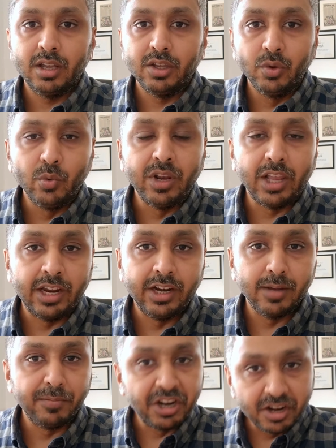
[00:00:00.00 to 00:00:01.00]
you will end
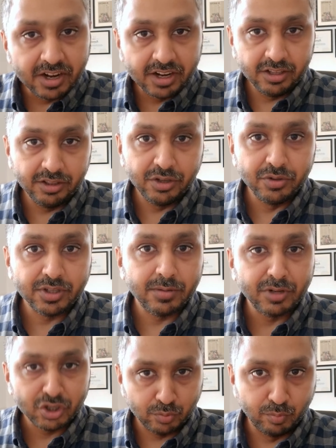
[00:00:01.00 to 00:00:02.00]
up irritating the user
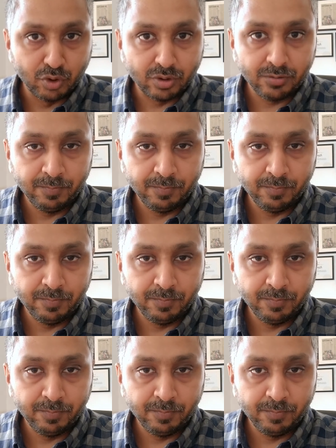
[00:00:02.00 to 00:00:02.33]
much more.